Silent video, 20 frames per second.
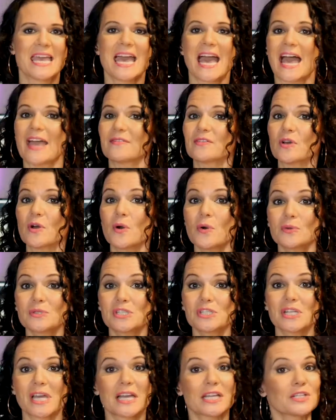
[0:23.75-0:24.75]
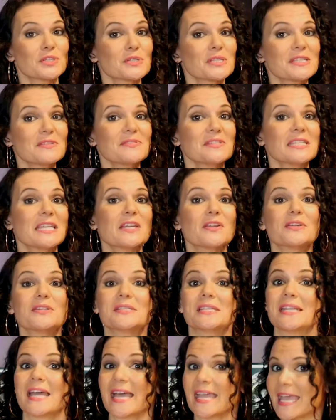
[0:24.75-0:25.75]
I've coached hundreds of singers
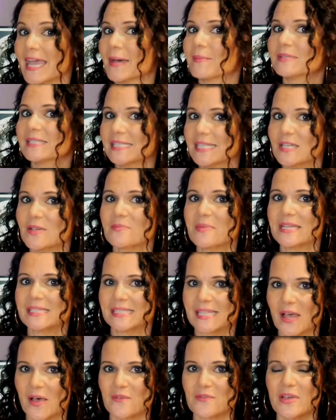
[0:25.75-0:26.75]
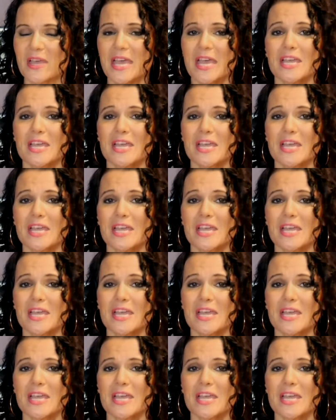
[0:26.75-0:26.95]
and I am a singer myself,